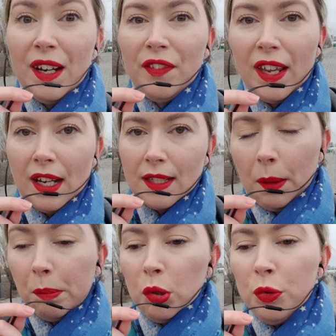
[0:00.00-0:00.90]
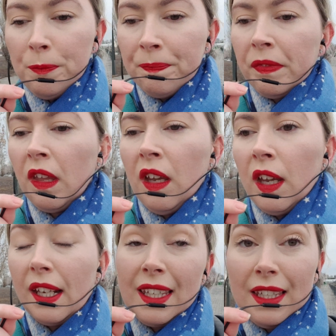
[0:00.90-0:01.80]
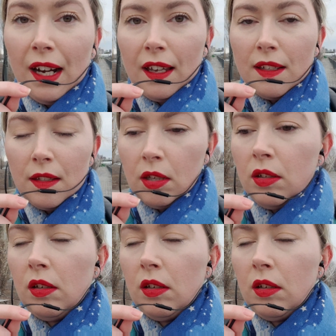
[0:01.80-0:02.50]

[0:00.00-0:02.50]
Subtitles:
very simple, and here it is.